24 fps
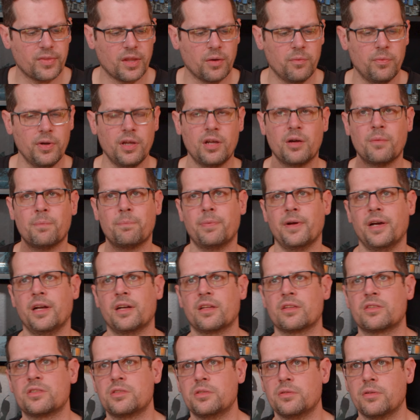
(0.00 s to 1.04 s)
We
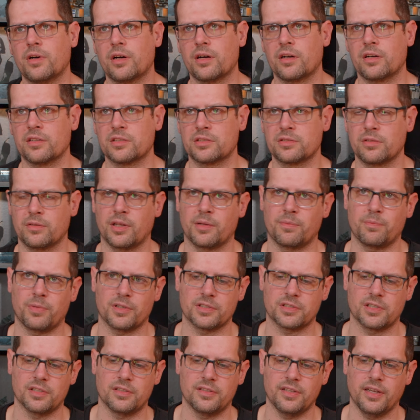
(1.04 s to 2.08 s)
compared it to our Sonnet
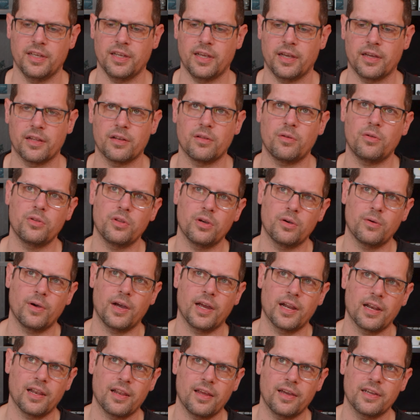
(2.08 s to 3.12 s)
Pacitea, and although
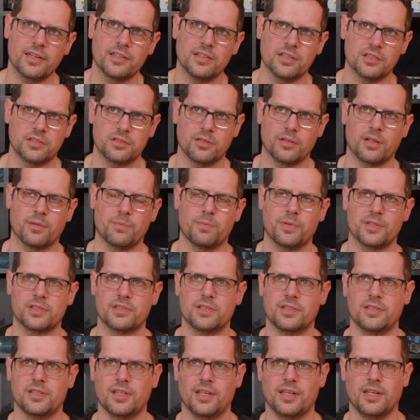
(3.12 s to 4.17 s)
I like the Sonnet
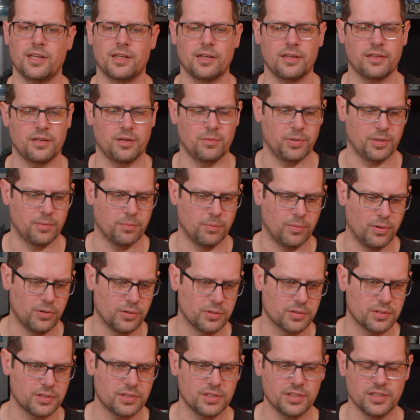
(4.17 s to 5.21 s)
Pacitea a little bit
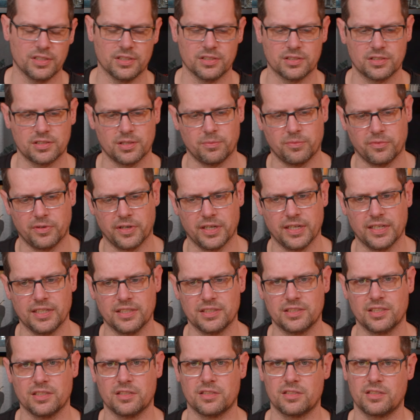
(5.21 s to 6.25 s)
more in some
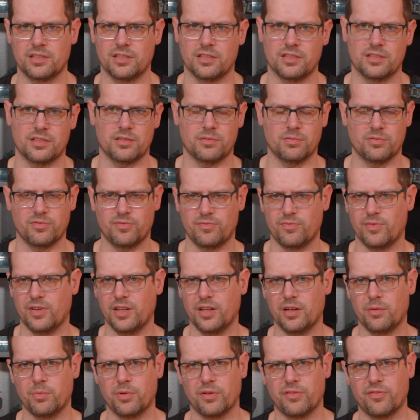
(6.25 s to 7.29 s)
ways, it's a
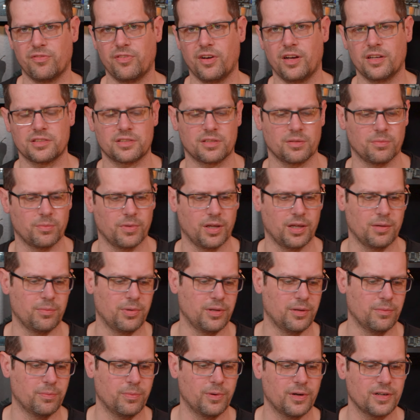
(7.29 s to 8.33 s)
little bit faster
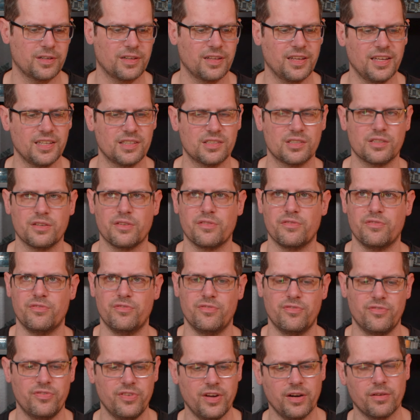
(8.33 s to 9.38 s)
maybe, but it's a
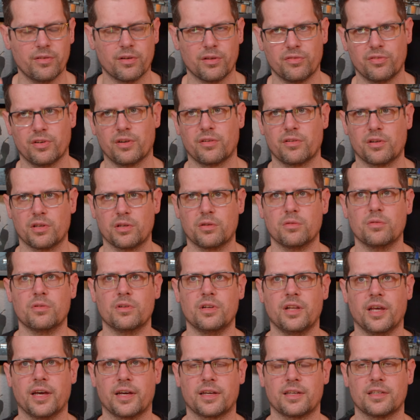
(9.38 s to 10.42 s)
very, very
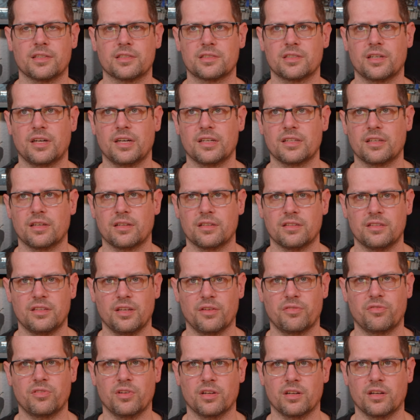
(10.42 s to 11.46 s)
good DAC inside and
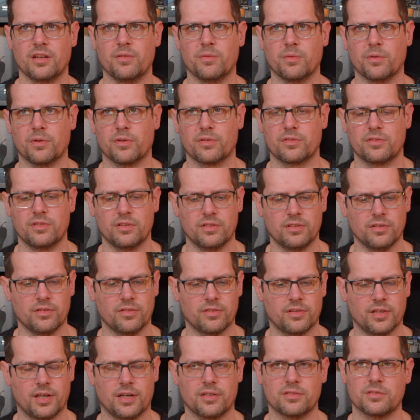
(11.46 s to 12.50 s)
definitely worth the
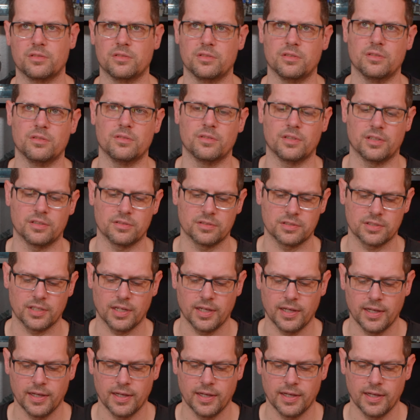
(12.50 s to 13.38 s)
€2,000.